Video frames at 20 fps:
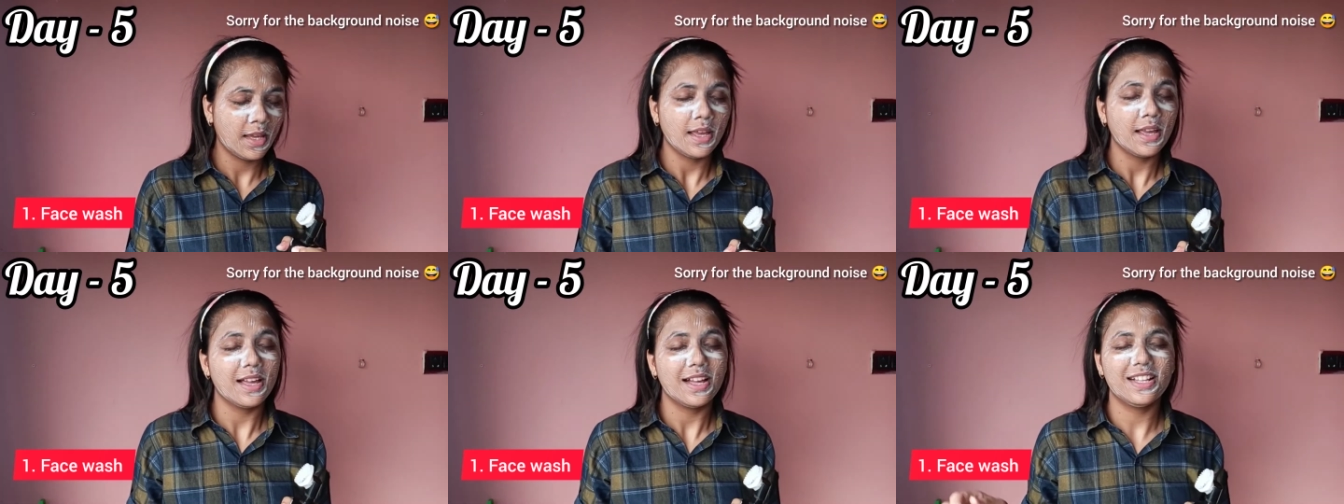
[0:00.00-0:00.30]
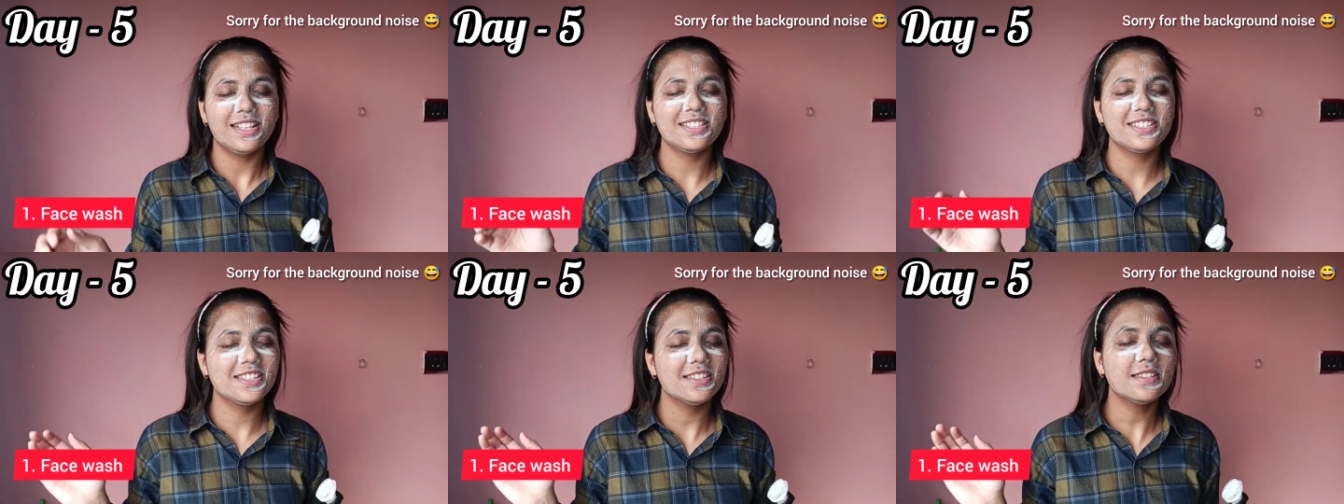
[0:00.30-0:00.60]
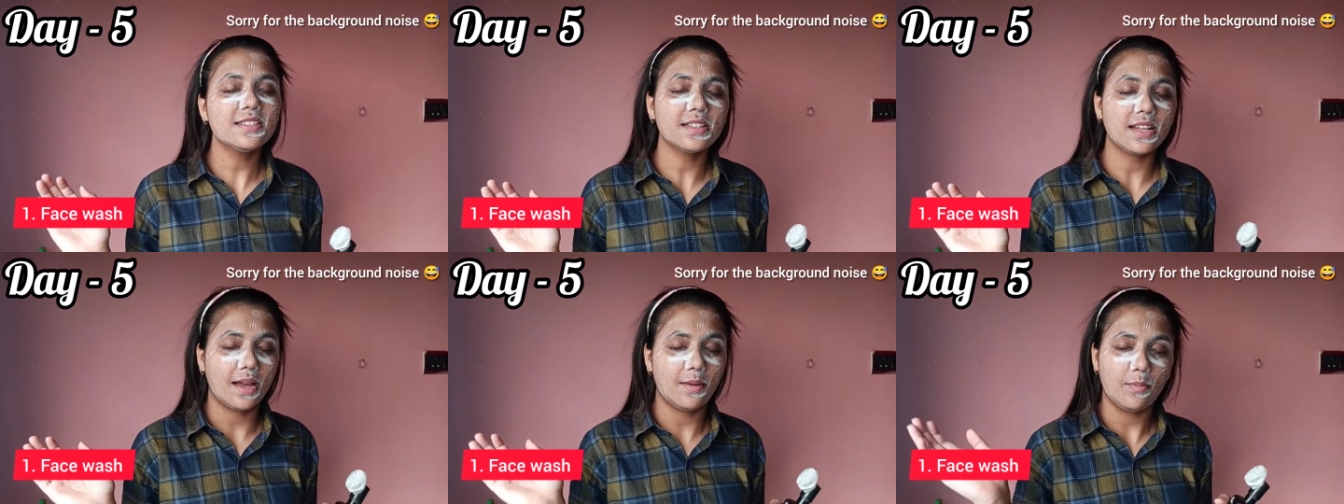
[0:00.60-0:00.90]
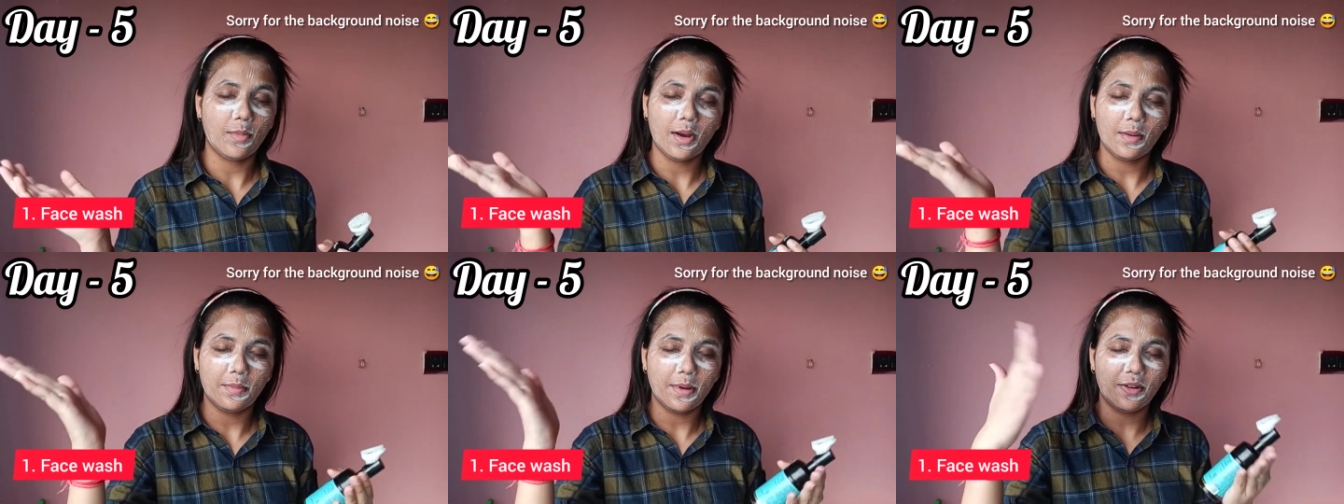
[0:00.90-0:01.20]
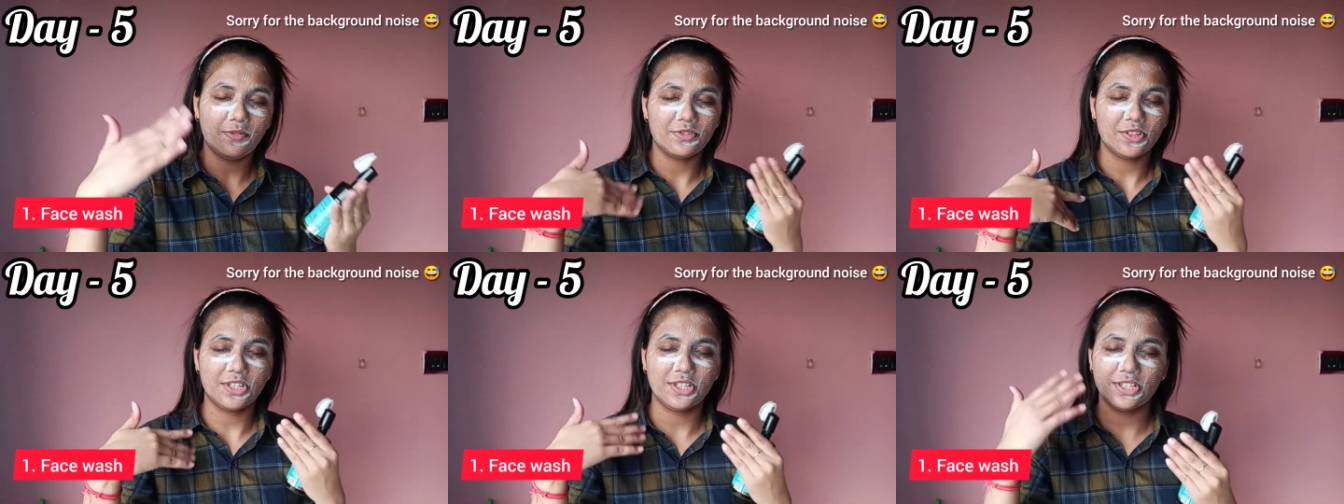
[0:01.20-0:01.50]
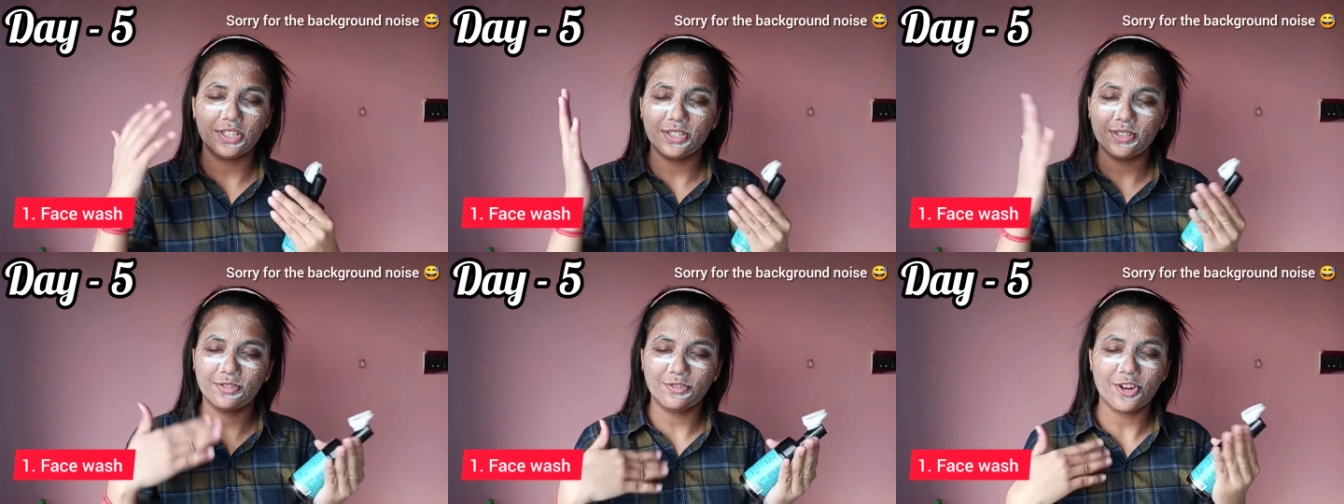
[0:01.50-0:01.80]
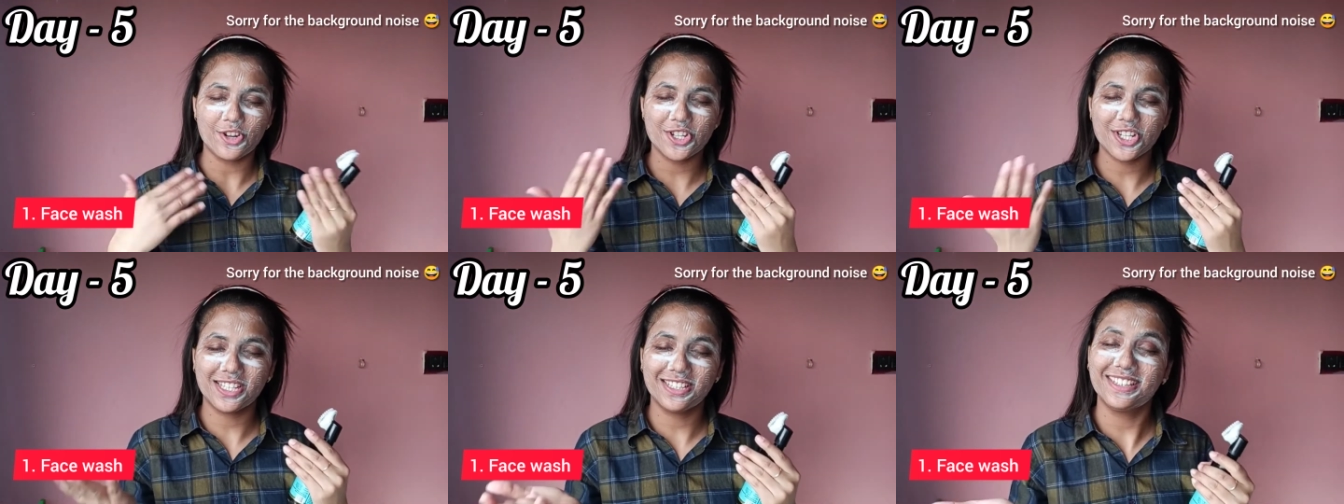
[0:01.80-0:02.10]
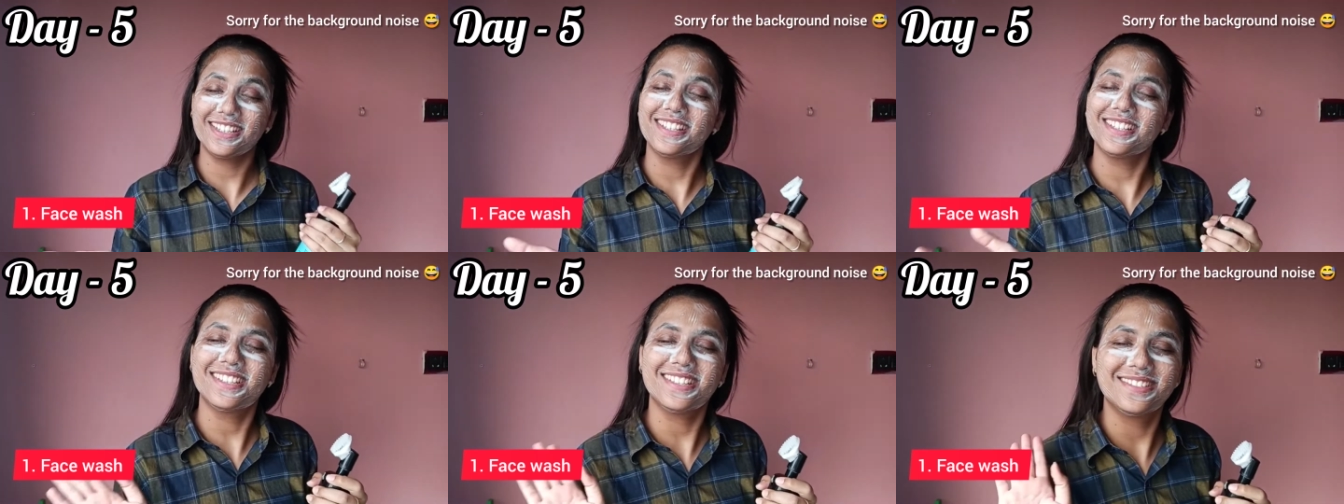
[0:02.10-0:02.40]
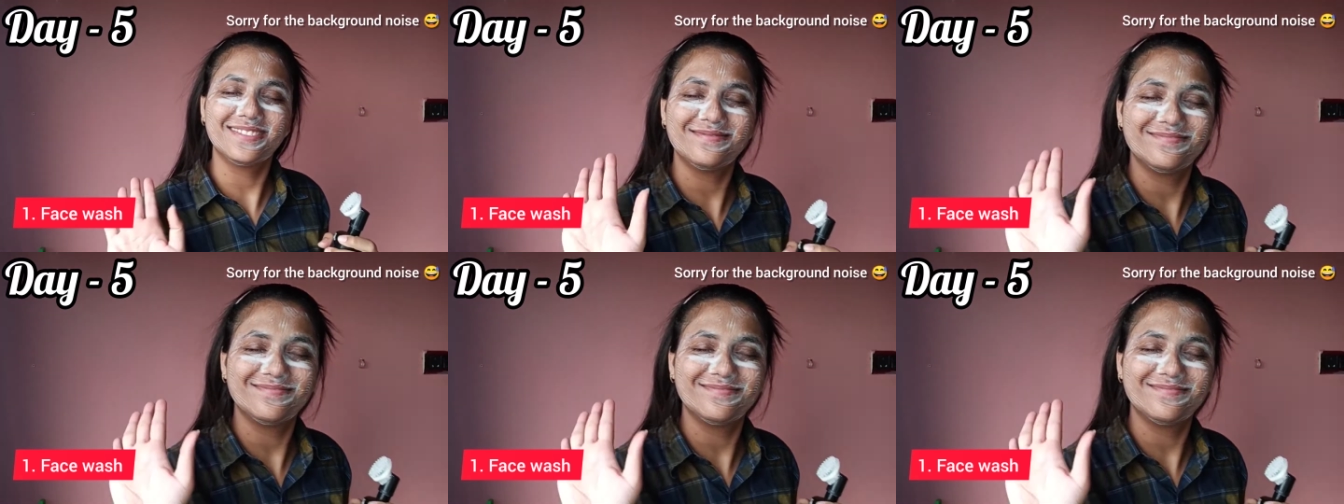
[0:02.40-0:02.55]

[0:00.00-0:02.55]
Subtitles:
I'll just come up after washing this.